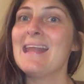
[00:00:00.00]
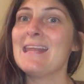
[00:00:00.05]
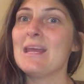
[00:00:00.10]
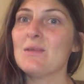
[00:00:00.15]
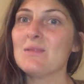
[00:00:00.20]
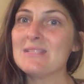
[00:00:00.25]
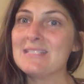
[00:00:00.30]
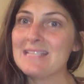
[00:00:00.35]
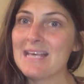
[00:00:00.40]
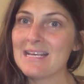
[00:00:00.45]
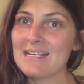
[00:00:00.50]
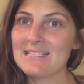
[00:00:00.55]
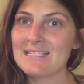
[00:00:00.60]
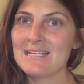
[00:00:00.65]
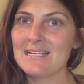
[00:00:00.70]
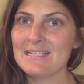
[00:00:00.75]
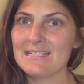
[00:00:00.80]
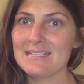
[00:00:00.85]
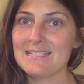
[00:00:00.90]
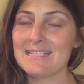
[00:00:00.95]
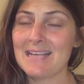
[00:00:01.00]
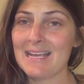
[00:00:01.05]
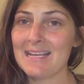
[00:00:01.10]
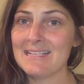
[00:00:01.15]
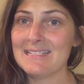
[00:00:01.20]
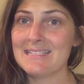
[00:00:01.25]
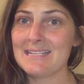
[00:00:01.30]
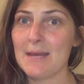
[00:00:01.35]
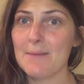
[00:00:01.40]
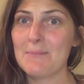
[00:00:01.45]
Now the
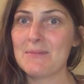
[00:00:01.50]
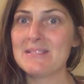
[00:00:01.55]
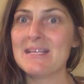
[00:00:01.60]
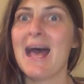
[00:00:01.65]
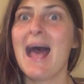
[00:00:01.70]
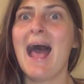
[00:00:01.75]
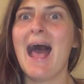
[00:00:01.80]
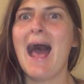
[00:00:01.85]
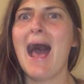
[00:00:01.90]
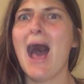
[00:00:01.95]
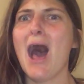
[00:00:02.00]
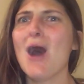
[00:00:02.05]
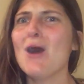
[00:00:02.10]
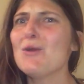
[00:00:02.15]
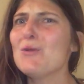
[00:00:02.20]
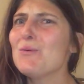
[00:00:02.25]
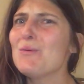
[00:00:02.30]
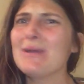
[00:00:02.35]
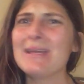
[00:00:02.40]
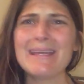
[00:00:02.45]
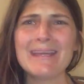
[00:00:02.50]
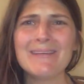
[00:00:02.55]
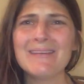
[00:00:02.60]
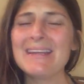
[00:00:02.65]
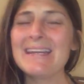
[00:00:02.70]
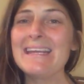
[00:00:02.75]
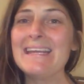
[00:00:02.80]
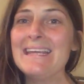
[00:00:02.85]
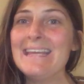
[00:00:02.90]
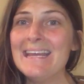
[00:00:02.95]
second step is, how do we
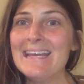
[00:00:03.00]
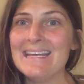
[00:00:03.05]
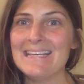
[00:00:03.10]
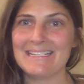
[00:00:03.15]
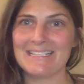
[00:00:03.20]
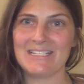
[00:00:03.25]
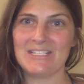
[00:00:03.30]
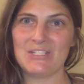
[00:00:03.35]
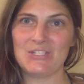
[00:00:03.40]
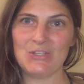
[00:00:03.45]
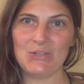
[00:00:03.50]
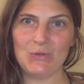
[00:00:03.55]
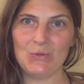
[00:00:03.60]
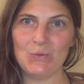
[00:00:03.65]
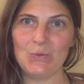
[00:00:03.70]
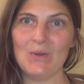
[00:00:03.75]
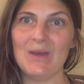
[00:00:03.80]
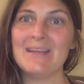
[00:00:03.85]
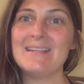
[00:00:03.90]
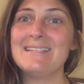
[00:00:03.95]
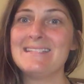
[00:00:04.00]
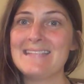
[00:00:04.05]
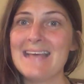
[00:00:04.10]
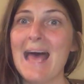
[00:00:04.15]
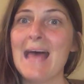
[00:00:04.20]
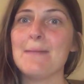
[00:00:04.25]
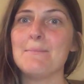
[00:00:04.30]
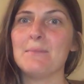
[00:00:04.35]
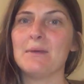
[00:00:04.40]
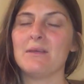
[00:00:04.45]
even get to
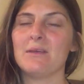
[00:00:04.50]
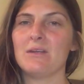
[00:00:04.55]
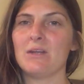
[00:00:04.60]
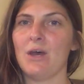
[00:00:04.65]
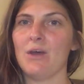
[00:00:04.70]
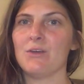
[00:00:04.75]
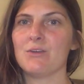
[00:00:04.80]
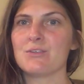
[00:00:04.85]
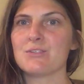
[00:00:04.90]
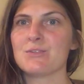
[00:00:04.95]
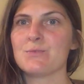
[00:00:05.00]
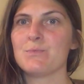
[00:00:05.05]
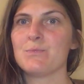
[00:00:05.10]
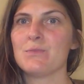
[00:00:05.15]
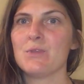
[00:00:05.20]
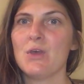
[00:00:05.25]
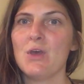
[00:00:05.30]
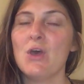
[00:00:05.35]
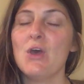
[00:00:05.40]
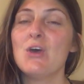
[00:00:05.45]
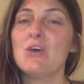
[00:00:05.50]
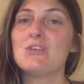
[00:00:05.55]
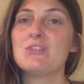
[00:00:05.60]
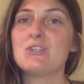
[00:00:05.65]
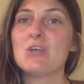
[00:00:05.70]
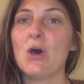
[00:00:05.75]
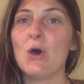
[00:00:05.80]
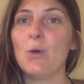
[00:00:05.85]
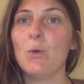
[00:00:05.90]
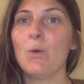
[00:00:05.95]
$10 million?
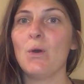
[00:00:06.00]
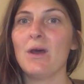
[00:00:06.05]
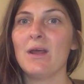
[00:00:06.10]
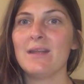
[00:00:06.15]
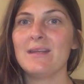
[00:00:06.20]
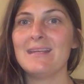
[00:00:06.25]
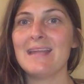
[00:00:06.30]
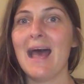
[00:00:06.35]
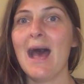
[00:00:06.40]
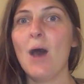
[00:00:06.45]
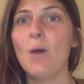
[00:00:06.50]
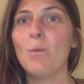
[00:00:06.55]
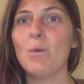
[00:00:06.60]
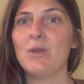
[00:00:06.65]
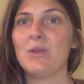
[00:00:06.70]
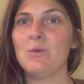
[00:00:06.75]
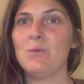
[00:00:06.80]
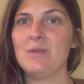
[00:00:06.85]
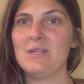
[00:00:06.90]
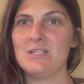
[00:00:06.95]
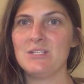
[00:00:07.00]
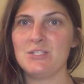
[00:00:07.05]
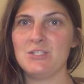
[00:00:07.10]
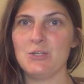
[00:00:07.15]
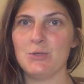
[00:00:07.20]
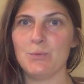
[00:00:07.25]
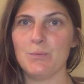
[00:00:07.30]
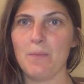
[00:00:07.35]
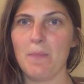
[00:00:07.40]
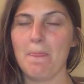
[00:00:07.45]
So now what you need to
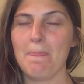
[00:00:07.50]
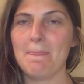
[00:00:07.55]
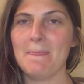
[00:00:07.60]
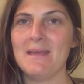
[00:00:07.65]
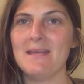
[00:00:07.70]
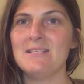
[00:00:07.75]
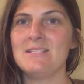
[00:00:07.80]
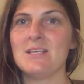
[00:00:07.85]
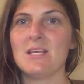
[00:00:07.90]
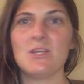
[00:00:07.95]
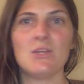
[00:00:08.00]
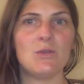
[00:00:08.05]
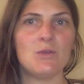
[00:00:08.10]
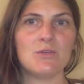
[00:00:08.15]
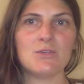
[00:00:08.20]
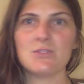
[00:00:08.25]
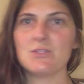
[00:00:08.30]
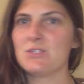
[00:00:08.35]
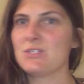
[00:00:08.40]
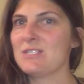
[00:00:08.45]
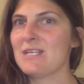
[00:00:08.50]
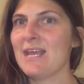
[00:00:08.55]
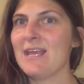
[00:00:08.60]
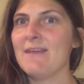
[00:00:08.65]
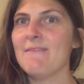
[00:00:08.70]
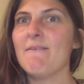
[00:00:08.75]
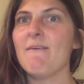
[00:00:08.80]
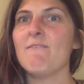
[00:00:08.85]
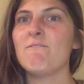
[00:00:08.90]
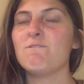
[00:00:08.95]
do is
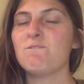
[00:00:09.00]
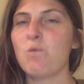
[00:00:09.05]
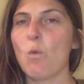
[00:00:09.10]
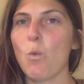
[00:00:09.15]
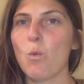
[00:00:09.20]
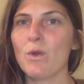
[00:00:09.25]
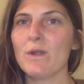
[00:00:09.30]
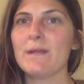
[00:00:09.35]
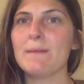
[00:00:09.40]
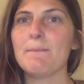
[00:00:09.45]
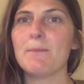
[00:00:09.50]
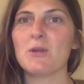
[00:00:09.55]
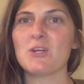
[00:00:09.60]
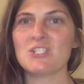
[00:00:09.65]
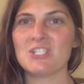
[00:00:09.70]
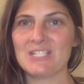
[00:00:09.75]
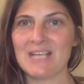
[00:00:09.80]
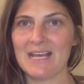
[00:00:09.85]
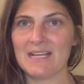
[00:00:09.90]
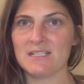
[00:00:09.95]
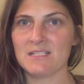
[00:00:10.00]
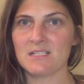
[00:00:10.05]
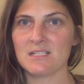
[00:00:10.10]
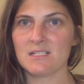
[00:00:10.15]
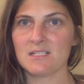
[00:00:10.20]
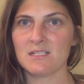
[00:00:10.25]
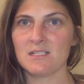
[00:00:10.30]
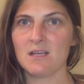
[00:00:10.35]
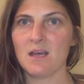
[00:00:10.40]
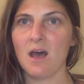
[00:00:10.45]
save
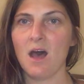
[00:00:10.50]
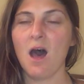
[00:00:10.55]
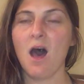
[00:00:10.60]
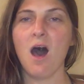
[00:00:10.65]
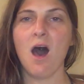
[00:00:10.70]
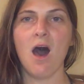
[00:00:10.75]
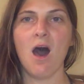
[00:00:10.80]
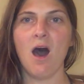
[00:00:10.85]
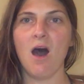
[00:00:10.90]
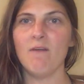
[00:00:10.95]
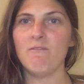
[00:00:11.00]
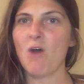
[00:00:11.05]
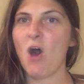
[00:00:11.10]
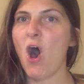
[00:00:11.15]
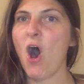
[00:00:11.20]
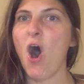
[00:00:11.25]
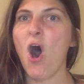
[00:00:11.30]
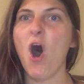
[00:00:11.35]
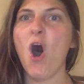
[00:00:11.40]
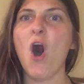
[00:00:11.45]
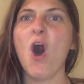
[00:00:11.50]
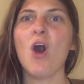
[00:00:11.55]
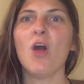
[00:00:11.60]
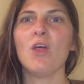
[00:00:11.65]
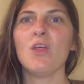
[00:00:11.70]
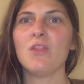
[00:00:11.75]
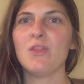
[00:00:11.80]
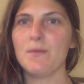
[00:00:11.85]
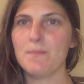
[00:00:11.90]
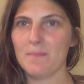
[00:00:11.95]
40% of
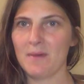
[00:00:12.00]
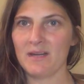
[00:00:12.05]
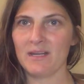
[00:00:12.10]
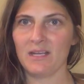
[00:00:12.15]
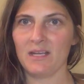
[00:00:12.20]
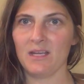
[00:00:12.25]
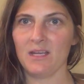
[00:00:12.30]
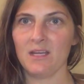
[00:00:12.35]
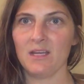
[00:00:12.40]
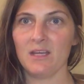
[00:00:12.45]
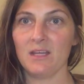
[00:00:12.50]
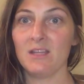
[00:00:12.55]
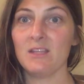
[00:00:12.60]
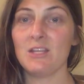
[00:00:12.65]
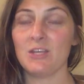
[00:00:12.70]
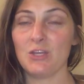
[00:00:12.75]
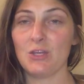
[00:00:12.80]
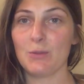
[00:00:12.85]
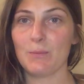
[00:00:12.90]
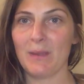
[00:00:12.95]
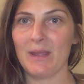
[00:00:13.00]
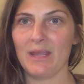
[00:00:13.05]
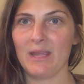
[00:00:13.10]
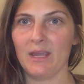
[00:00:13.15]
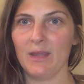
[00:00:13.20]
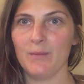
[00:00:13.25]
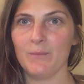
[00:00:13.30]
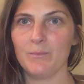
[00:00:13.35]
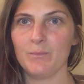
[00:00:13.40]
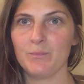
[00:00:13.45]
all the money that you're
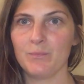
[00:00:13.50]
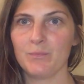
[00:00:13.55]
making.